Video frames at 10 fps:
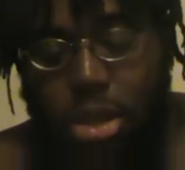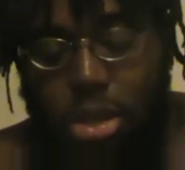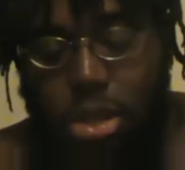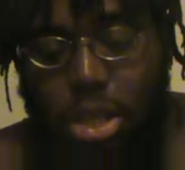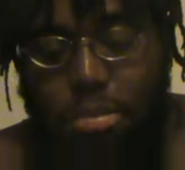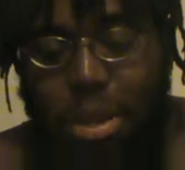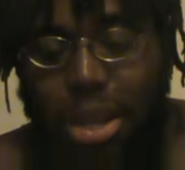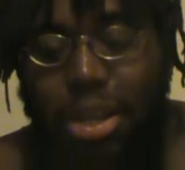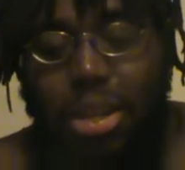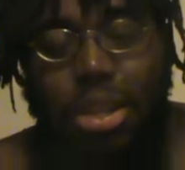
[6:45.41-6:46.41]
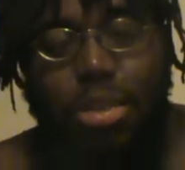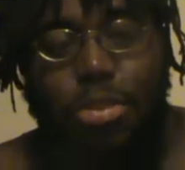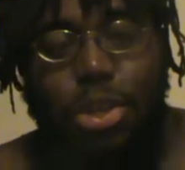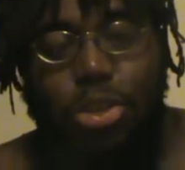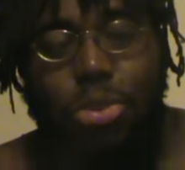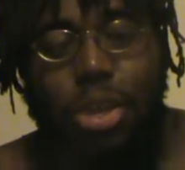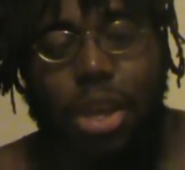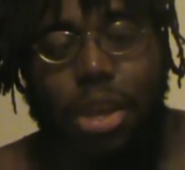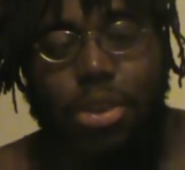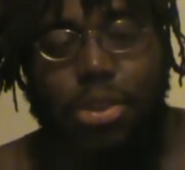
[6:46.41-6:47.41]
She's been in the league for 2
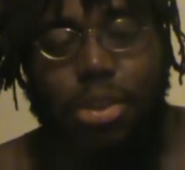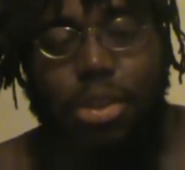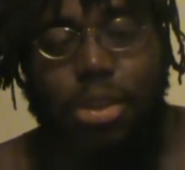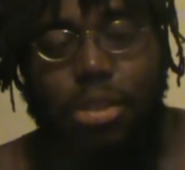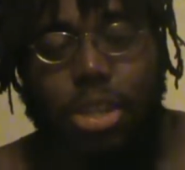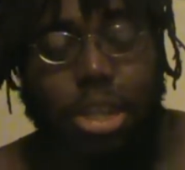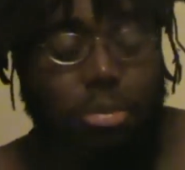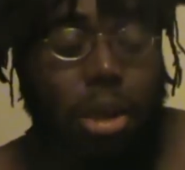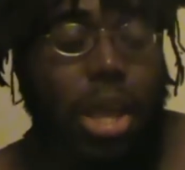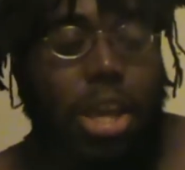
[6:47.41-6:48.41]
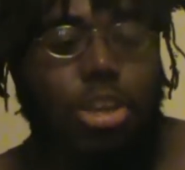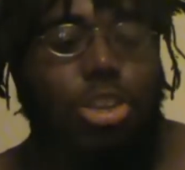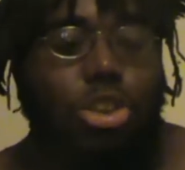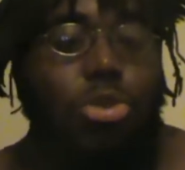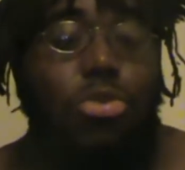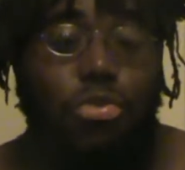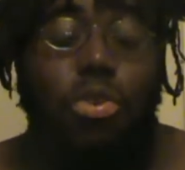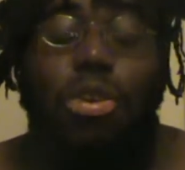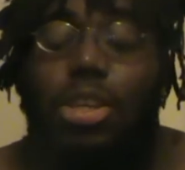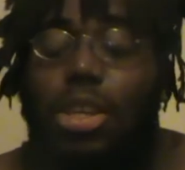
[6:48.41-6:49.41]
years. She's played 2
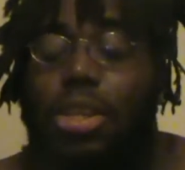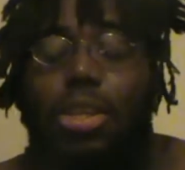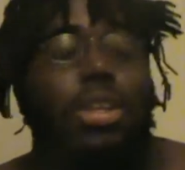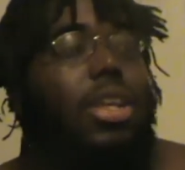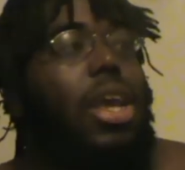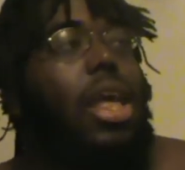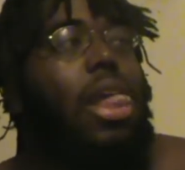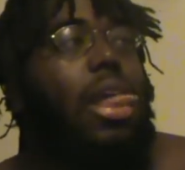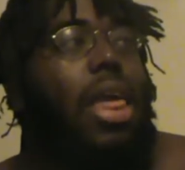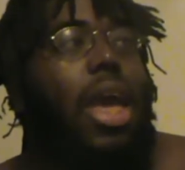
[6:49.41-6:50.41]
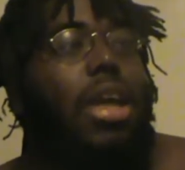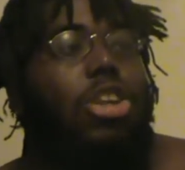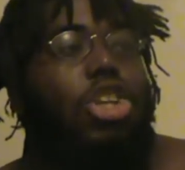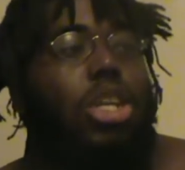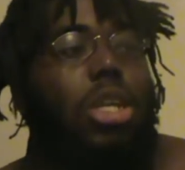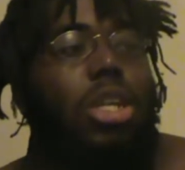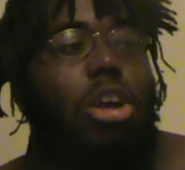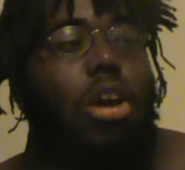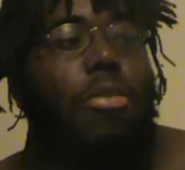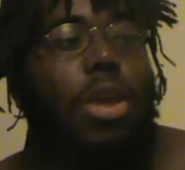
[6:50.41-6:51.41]
full seasons, and she's
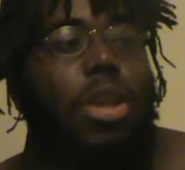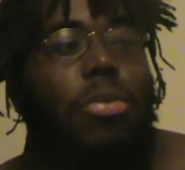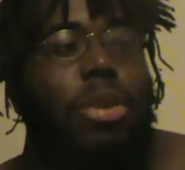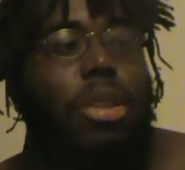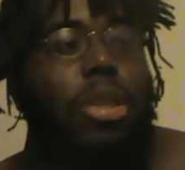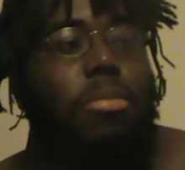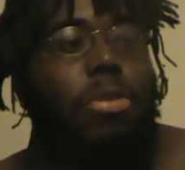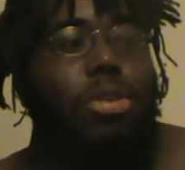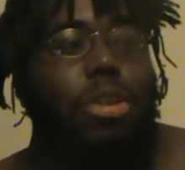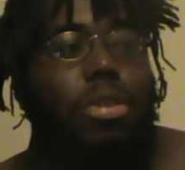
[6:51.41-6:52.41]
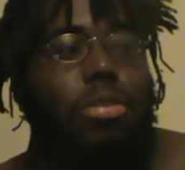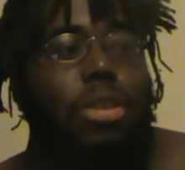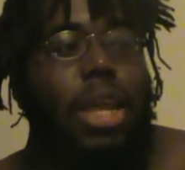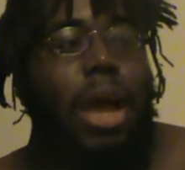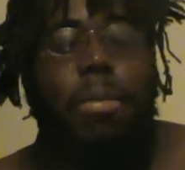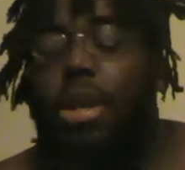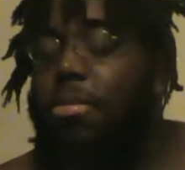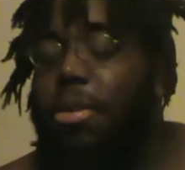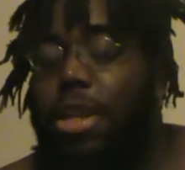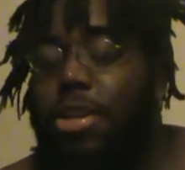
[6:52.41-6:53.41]
already one of the most
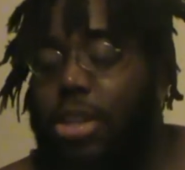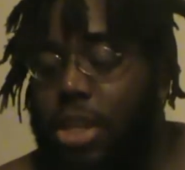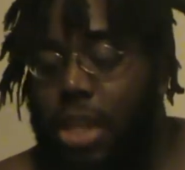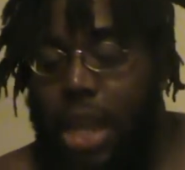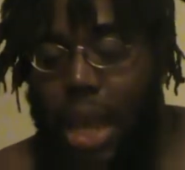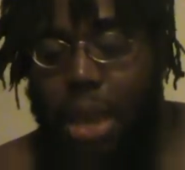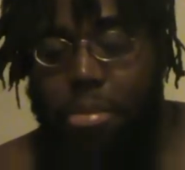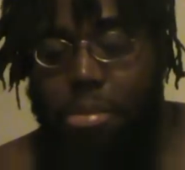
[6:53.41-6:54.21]
dominant players in the game.